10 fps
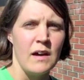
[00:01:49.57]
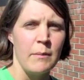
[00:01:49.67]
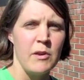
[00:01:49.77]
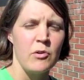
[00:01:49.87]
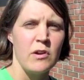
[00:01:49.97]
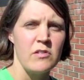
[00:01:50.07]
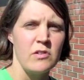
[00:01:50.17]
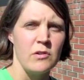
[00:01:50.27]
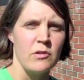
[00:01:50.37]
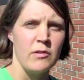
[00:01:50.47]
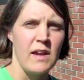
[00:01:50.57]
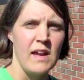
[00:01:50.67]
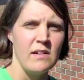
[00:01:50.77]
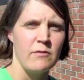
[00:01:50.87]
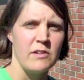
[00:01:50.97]
Um, in order to
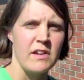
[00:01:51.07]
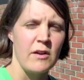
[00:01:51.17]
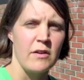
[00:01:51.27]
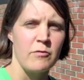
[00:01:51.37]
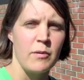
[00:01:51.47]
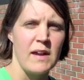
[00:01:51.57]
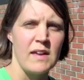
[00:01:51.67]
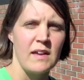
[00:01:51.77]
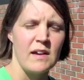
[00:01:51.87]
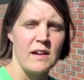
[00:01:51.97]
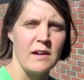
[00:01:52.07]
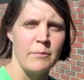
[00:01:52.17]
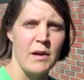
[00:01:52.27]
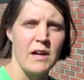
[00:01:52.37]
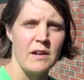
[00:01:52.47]
create regenerative braking
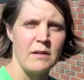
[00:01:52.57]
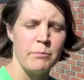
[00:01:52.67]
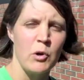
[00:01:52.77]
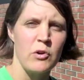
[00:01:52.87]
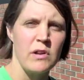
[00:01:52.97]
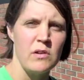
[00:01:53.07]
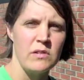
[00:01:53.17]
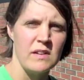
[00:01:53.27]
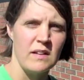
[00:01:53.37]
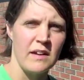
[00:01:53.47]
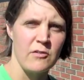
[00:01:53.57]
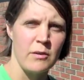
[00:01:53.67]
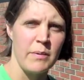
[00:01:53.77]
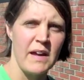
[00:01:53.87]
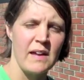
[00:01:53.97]
um, on a motor used in an
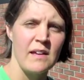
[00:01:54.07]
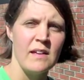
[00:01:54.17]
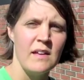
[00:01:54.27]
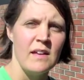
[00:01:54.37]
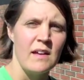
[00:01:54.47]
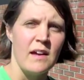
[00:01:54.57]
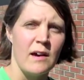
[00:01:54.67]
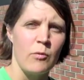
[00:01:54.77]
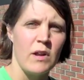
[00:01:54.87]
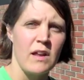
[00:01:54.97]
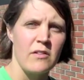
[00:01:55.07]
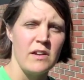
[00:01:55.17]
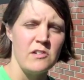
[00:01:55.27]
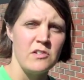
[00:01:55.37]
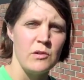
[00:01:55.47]
electric bike, uh, one other
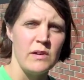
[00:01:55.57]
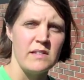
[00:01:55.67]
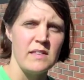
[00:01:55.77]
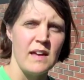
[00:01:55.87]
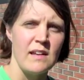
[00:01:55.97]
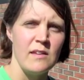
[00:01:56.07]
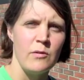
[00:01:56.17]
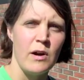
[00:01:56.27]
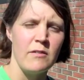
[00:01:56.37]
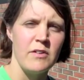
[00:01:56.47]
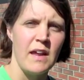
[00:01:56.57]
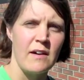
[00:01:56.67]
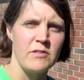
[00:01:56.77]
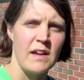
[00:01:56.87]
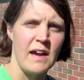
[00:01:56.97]
issue is that you often
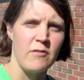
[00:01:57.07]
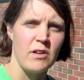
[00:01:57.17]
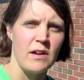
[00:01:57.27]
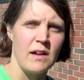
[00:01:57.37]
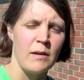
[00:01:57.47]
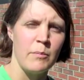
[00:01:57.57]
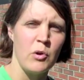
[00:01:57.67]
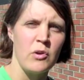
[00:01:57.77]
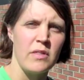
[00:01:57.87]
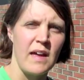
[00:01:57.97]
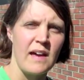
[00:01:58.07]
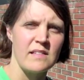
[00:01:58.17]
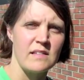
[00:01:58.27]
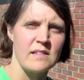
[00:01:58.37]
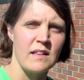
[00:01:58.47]
have to have a motor that
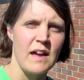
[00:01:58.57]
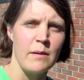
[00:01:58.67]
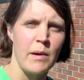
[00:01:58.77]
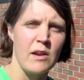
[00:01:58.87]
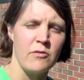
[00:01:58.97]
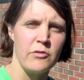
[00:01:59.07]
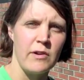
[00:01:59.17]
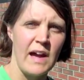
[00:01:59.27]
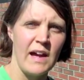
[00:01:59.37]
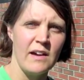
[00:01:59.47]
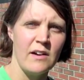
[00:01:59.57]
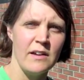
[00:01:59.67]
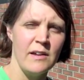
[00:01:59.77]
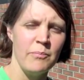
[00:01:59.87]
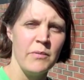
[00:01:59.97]
has a slight amount of drag
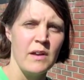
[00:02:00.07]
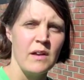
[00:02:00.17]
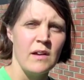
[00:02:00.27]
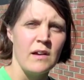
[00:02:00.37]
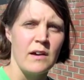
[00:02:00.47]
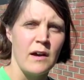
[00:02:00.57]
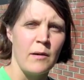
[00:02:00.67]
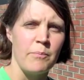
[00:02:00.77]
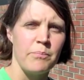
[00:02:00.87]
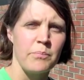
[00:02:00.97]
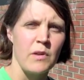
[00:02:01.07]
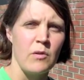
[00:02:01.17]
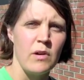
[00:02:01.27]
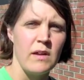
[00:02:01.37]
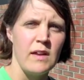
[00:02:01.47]
on it, um,
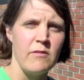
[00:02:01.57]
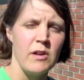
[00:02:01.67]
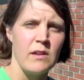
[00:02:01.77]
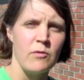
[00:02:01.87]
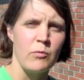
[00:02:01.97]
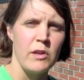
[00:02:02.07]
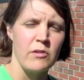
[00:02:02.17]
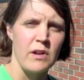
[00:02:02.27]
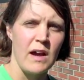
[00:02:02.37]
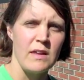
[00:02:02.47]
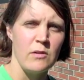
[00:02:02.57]
even when you're not